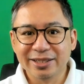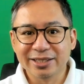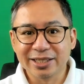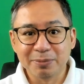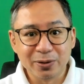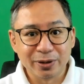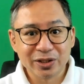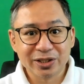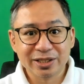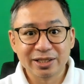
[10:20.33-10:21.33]
This is
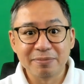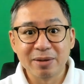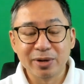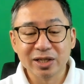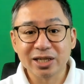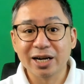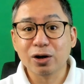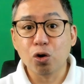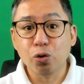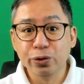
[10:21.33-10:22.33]
because the members
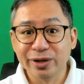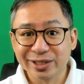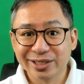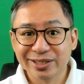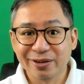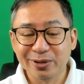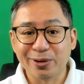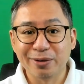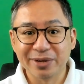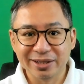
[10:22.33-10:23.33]
are co-owners of
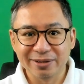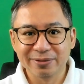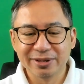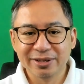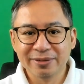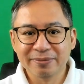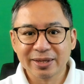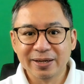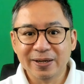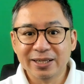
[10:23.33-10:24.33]
the cooperative.
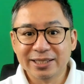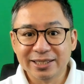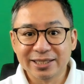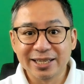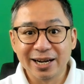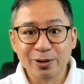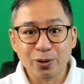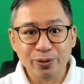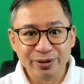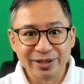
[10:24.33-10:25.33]
Since they are
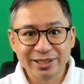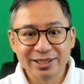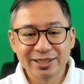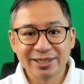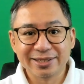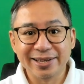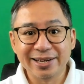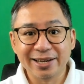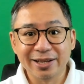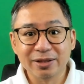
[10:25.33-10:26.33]
co-owners,
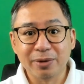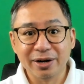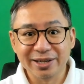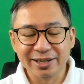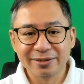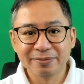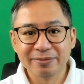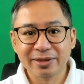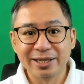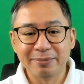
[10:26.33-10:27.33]
they cannot
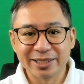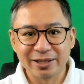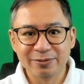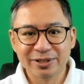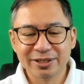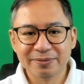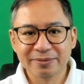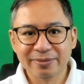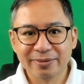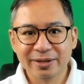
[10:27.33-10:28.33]
bargain with themselves.
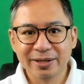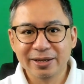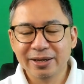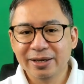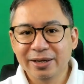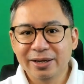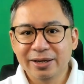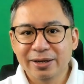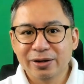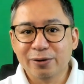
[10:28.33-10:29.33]

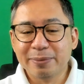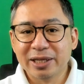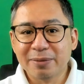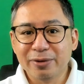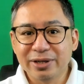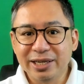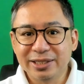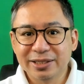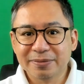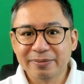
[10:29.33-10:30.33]
Government
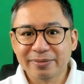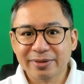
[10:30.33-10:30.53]
employees.